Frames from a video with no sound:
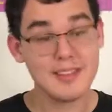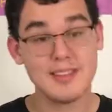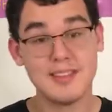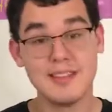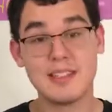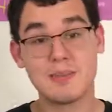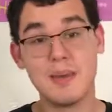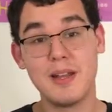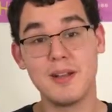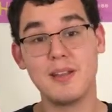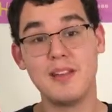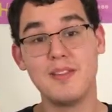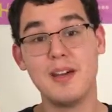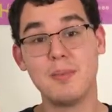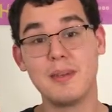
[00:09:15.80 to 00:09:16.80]
This better
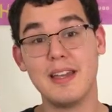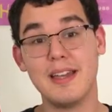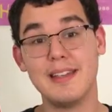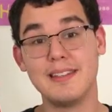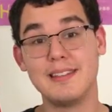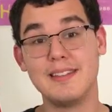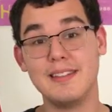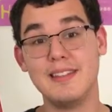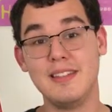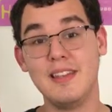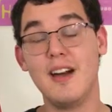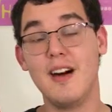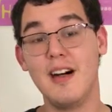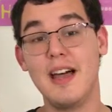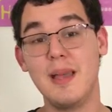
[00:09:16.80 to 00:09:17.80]
live up, guys.
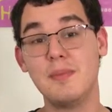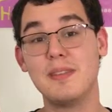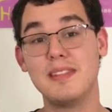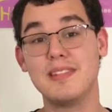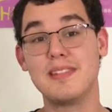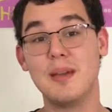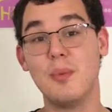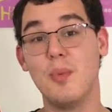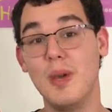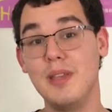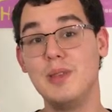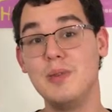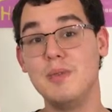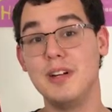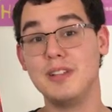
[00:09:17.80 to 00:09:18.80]
Y'all hyped this up way
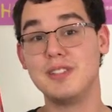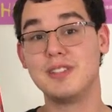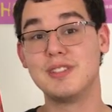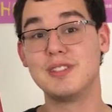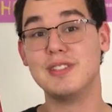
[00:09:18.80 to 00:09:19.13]
too much.